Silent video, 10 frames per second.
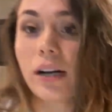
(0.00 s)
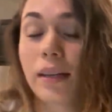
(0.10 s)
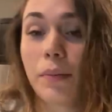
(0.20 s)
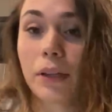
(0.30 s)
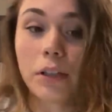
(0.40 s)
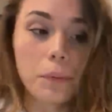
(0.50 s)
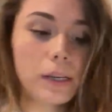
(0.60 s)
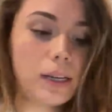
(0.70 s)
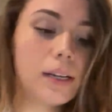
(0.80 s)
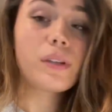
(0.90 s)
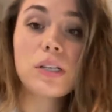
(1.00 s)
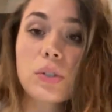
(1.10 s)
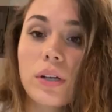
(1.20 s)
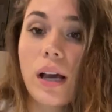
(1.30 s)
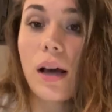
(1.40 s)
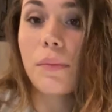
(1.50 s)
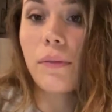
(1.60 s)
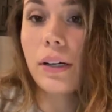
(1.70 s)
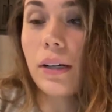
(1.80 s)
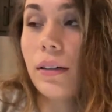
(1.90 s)
them, but they're pretty good. So yeah, I'm
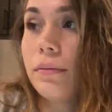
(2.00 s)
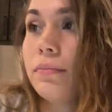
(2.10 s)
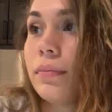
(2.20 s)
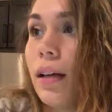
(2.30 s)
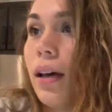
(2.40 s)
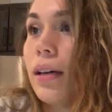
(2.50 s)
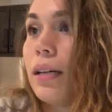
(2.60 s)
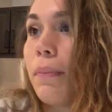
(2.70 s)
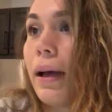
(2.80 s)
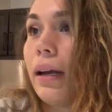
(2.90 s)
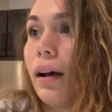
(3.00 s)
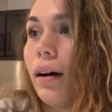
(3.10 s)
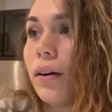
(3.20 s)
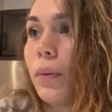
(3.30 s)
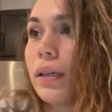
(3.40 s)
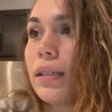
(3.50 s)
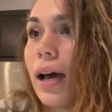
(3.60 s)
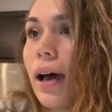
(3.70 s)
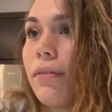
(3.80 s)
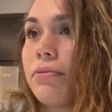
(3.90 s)
over here debating on what to
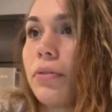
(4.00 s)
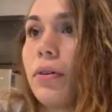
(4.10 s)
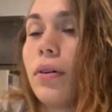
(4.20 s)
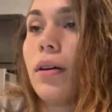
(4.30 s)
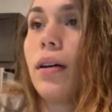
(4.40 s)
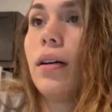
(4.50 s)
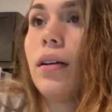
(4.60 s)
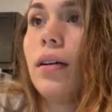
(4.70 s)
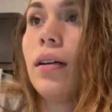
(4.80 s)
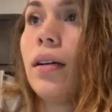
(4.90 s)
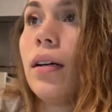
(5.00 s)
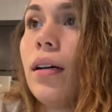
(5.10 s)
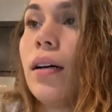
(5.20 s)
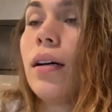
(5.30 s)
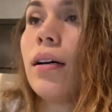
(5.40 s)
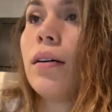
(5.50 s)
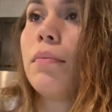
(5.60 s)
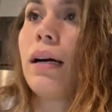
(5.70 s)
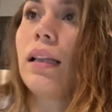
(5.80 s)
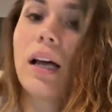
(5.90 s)
have for
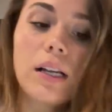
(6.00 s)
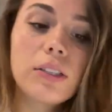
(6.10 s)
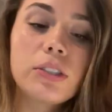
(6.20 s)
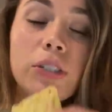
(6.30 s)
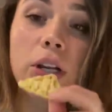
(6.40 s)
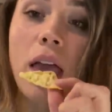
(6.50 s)
my lunch.